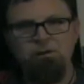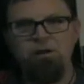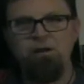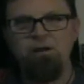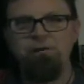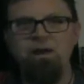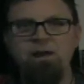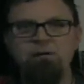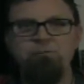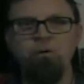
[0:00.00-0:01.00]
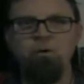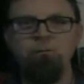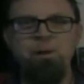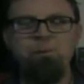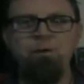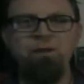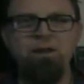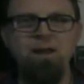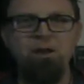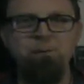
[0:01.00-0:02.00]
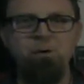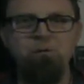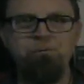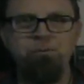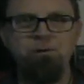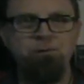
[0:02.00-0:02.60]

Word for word: uh, the handful of people that can move,